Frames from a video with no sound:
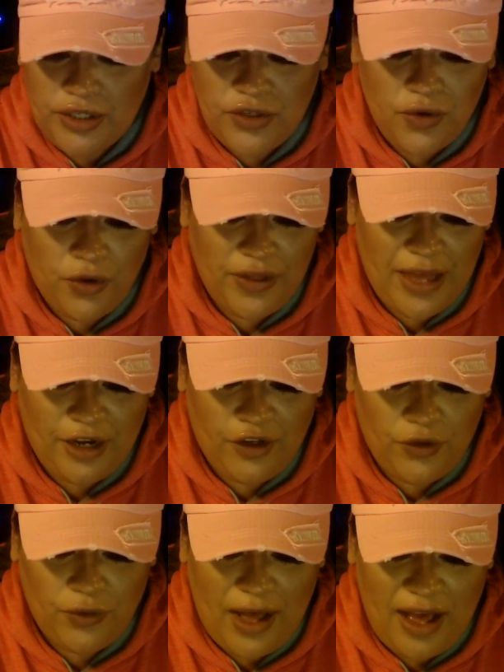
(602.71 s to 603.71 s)
or that
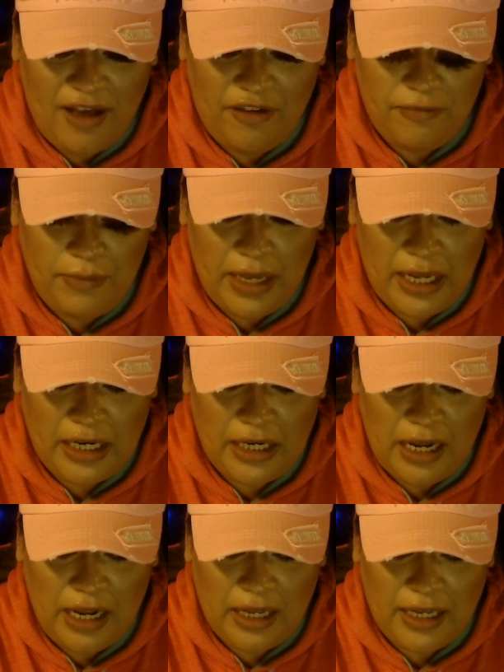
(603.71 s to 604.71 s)
you have
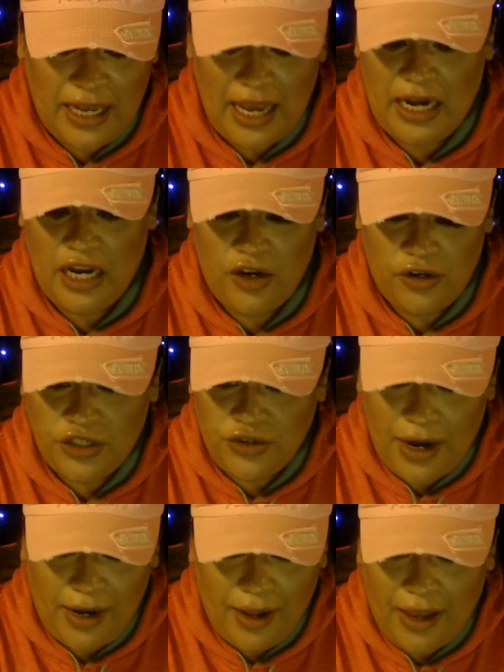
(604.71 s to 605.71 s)
been getting or
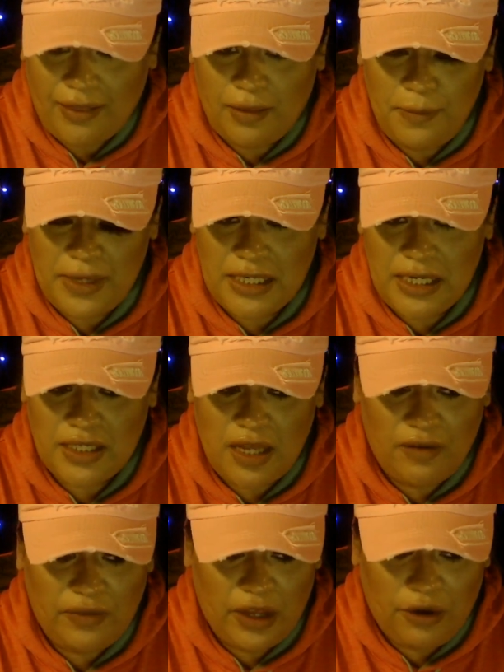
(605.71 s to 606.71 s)
trying to get the business
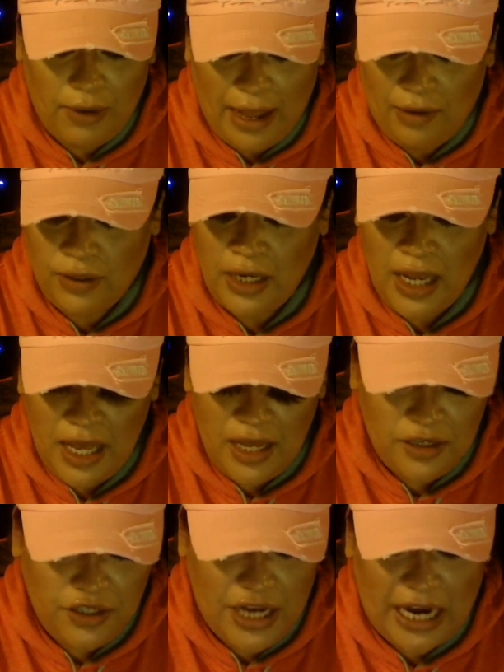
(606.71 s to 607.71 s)
off the ground,
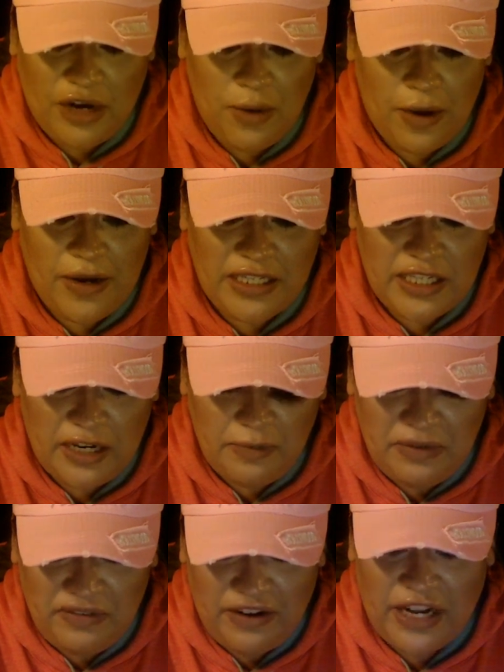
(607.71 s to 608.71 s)
January is going to
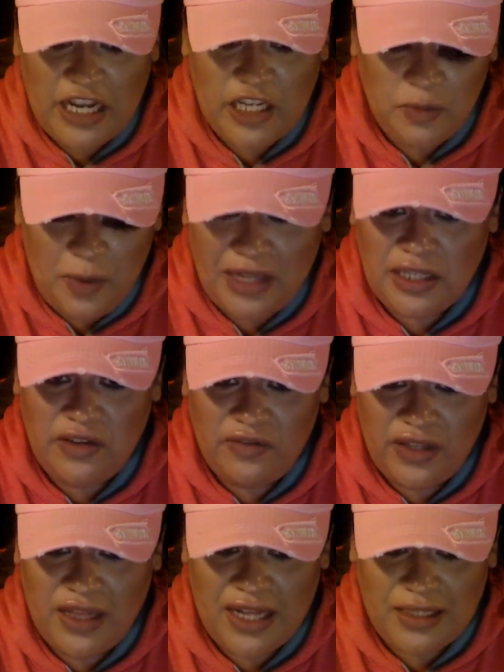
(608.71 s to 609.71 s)
be very expansive
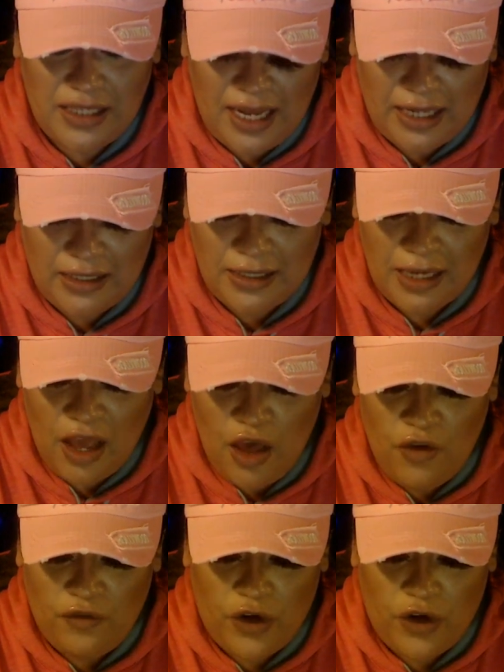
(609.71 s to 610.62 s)
in that sense. For